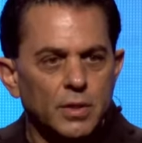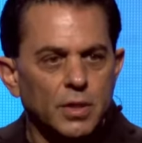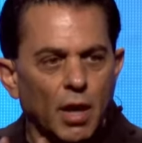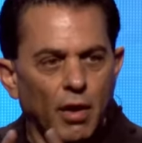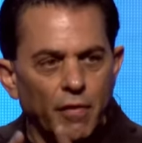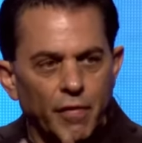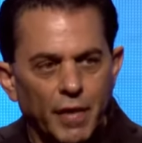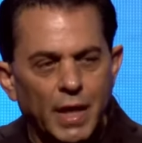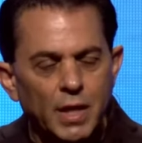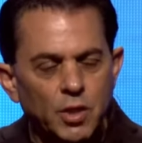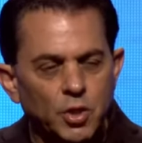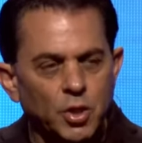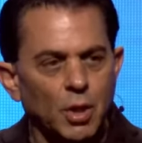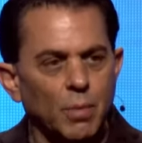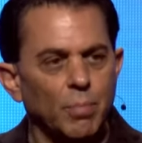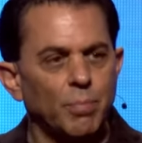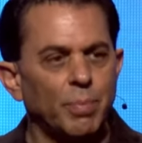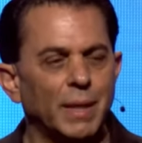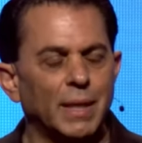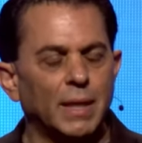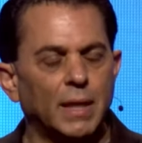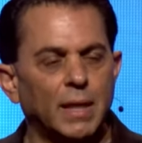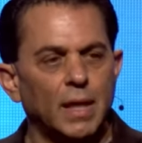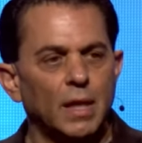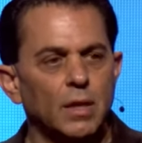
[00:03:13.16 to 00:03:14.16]
Salvation
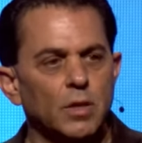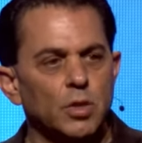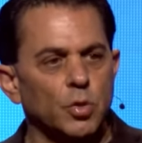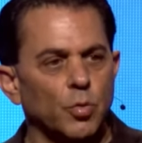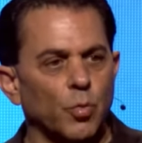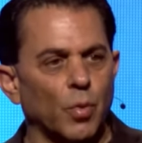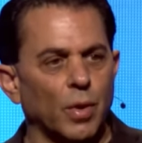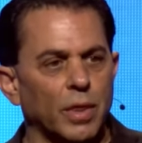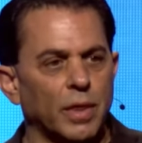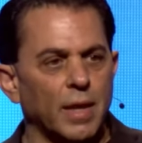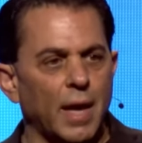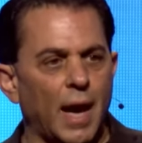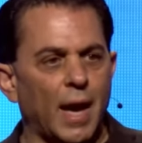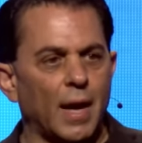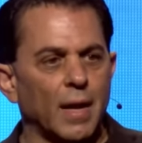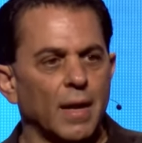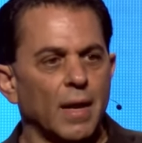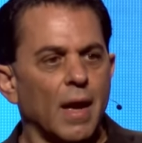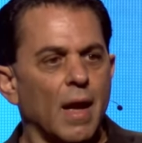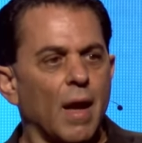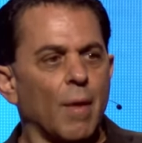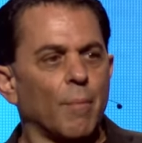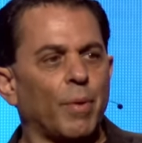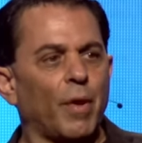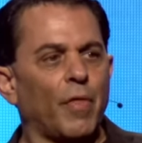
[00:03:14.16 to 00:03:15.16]
begins with that,
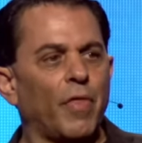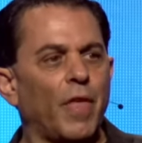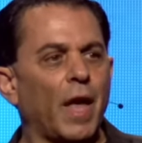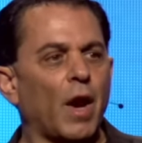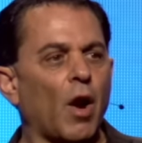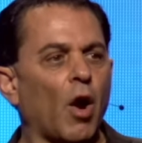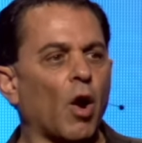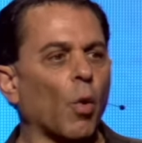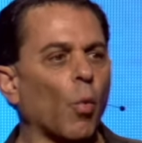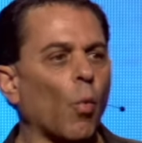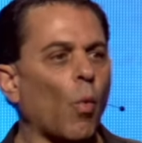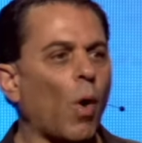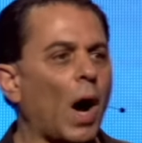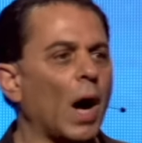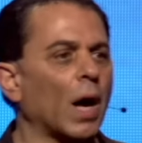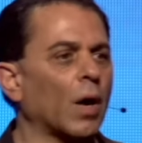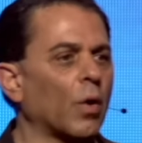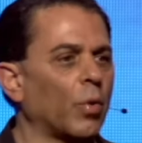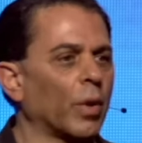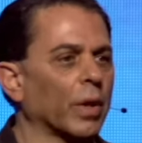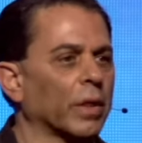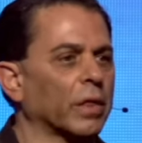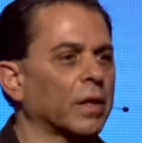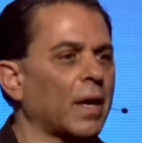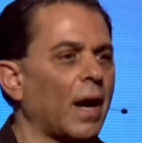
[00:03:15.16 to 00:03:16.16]
but then our
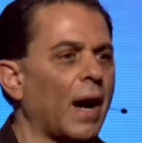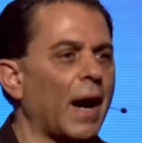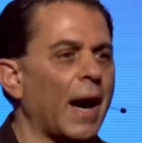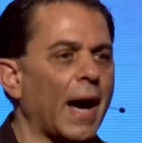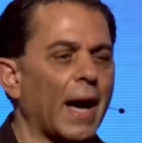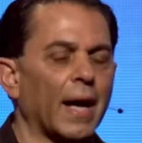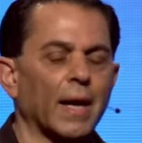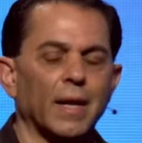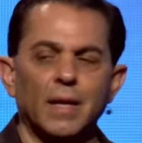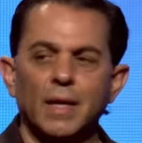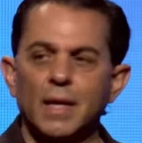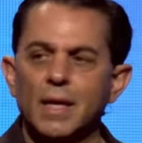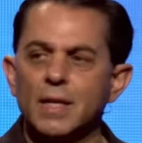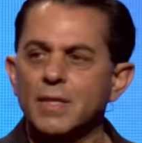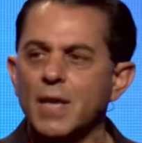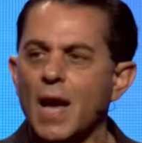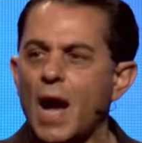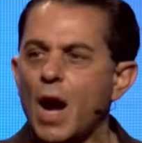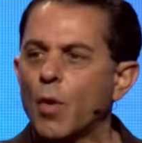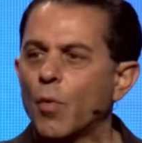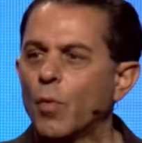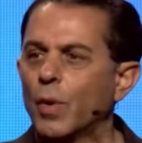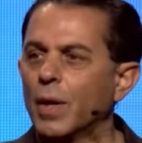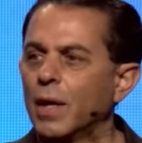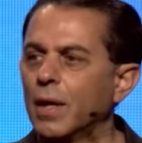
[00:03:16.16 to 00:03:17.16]
walk with God is
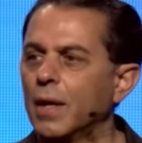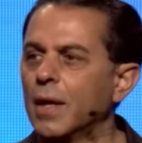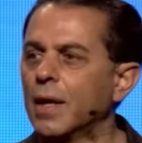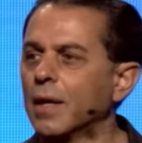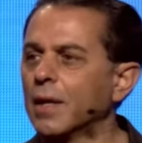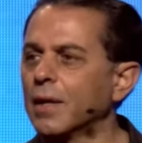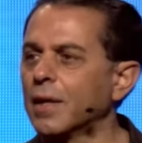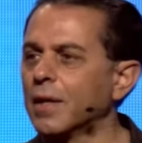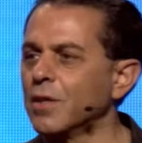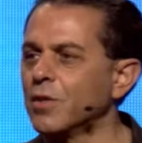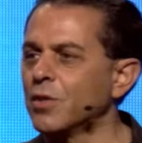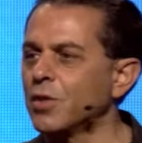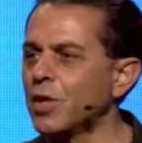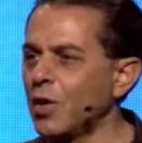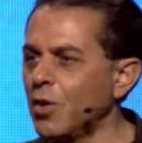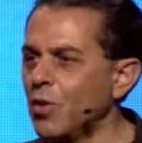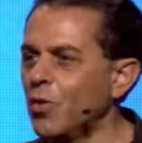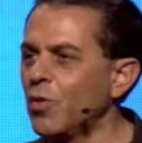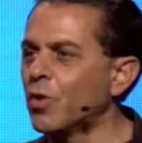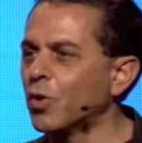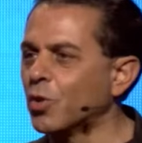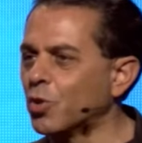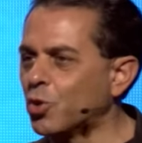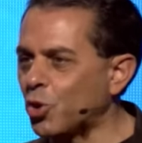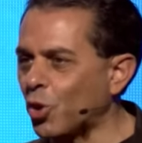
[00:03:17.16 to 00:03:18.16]
how we
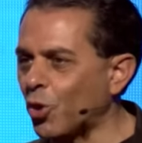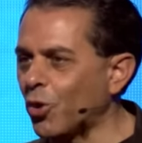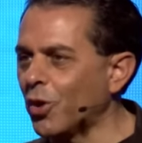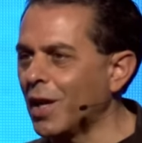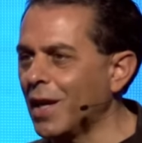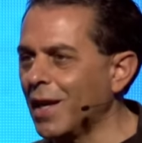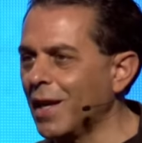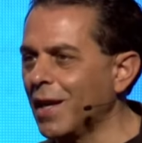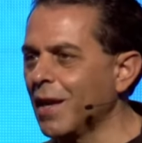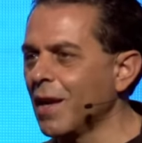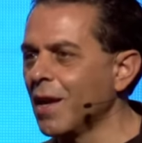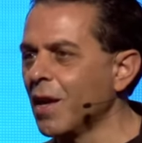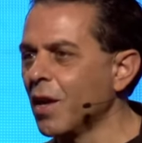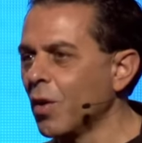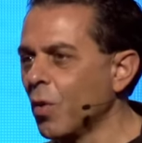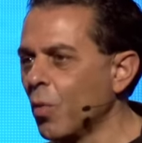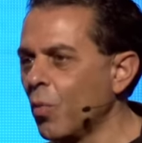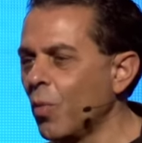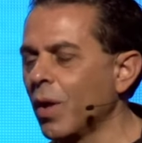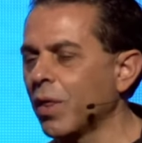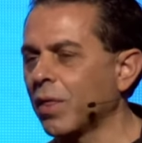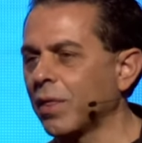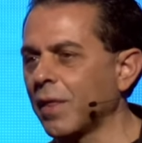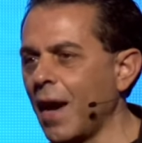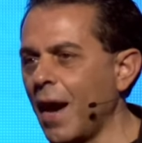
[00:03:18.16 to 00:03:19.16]
continue the journey
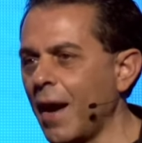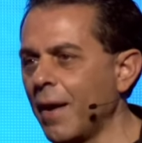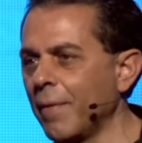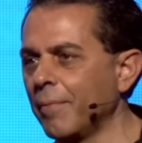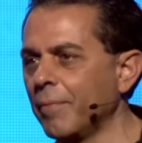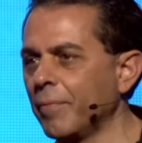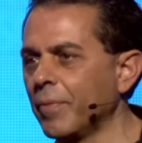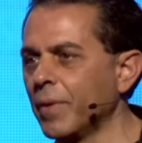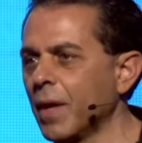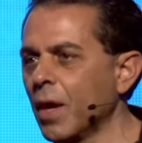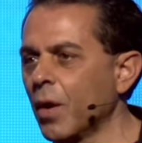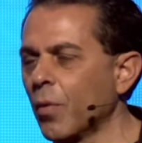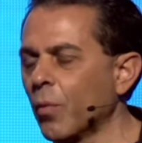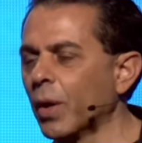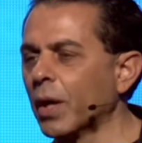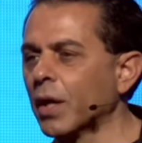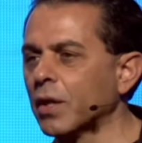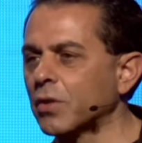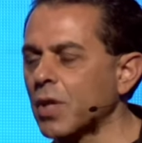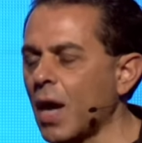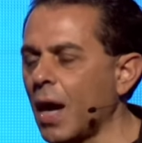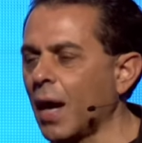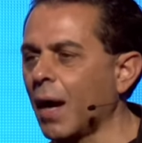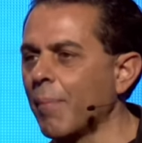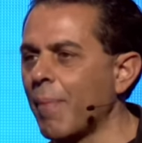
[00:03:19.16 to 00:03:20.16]
with that. We're
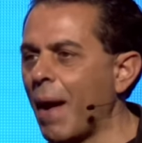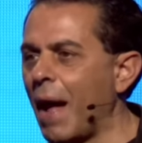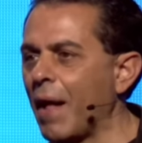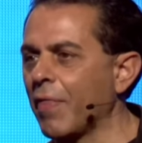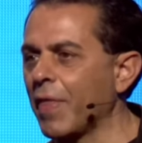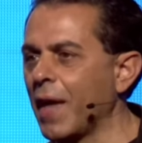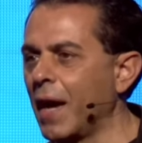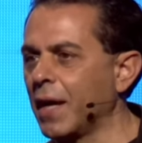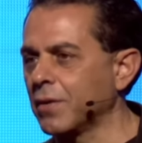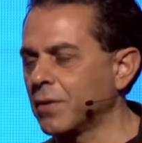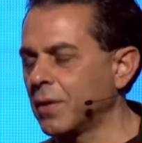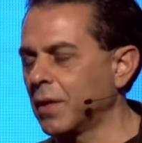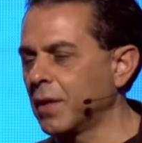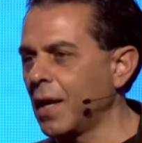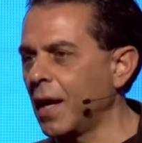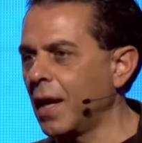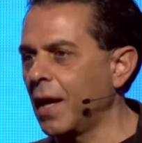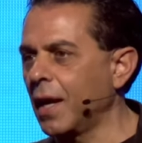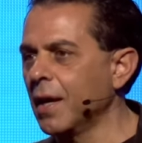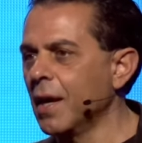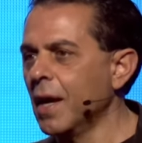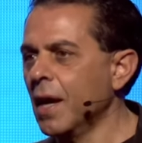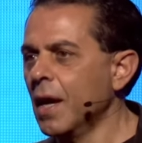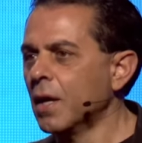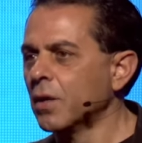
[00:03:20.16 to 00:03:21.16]
going to talk about that
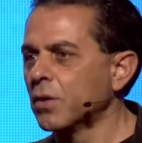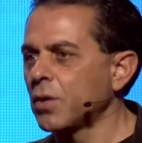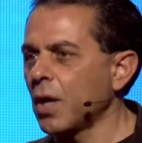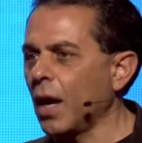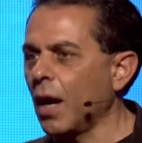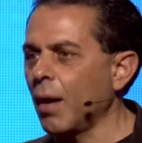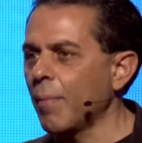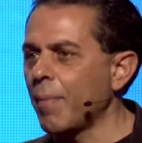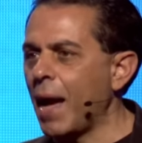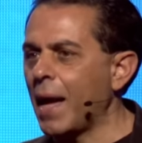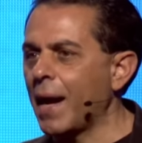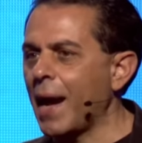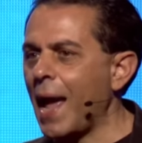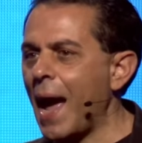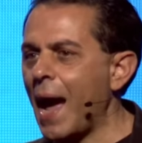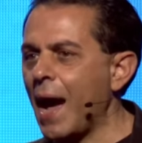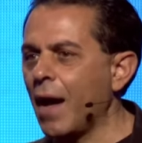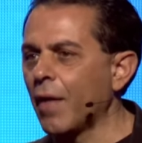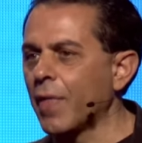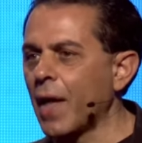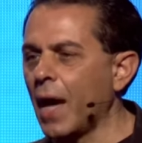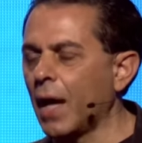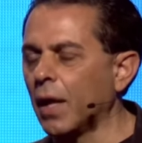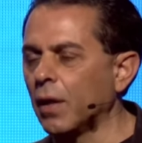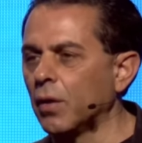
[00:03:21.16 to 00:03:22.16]
today, talk about
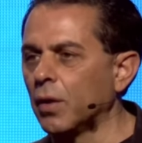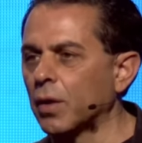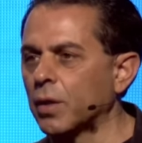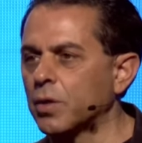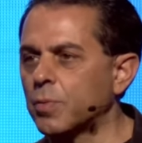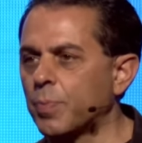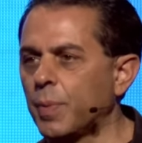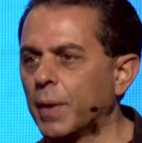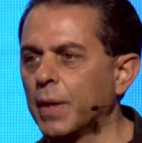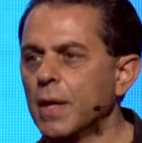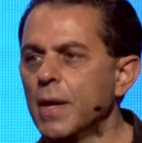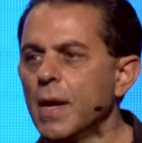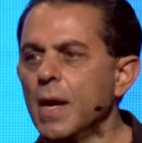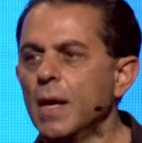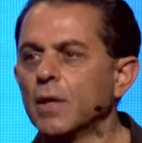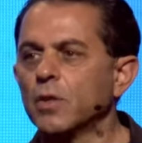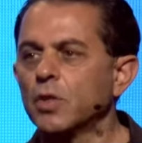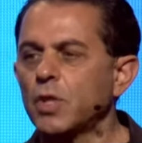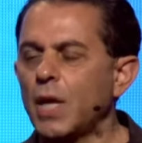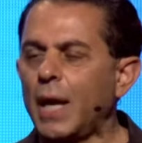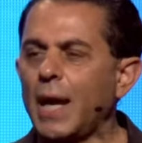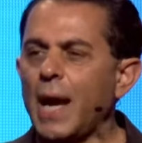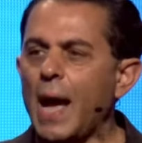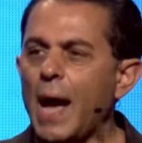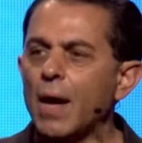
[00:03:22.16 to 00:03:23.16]
how that looks. But
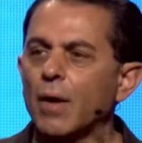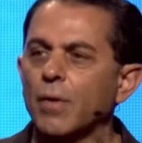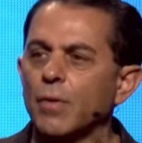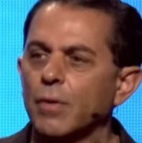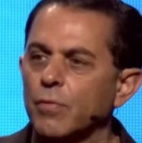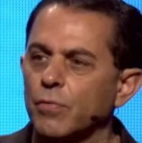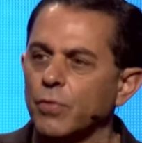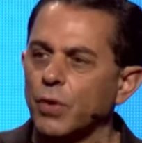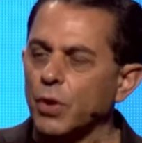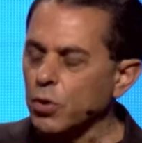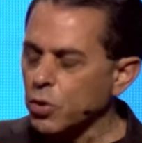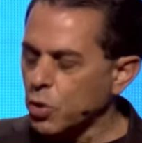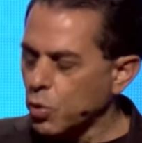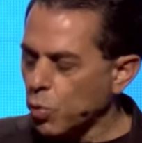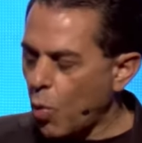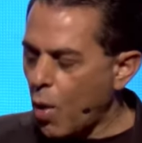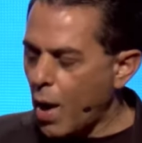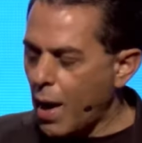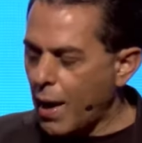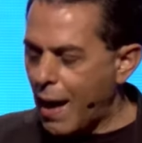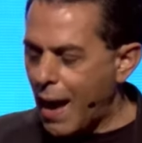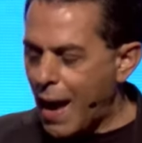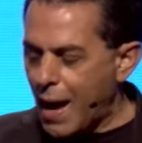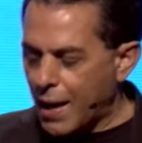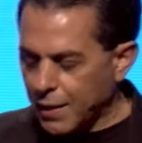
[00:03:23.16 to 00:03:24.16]
check out verse
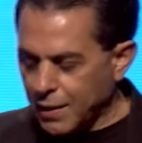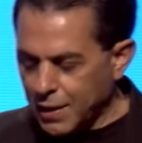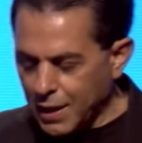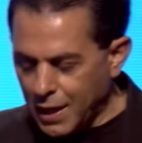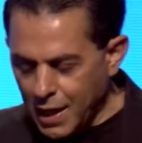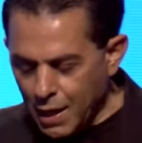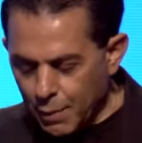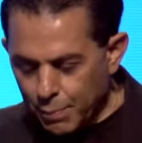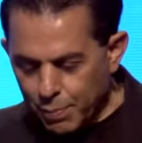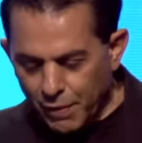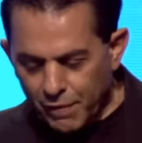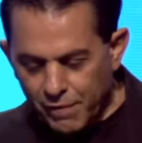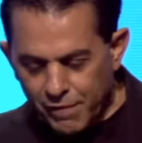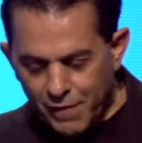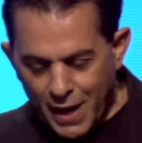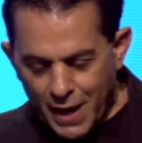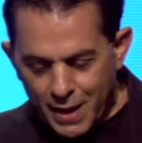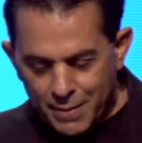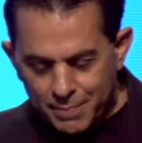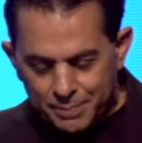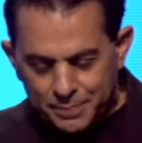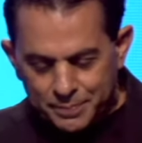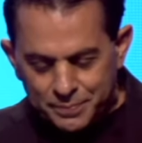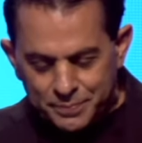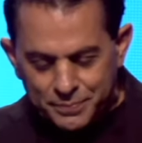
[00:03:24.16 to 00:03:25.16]
1 out of the
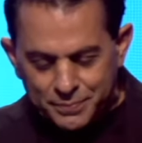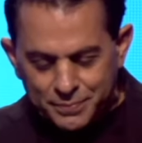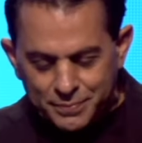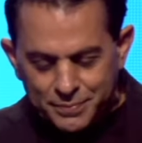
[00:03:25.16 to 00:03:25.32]
Amplified.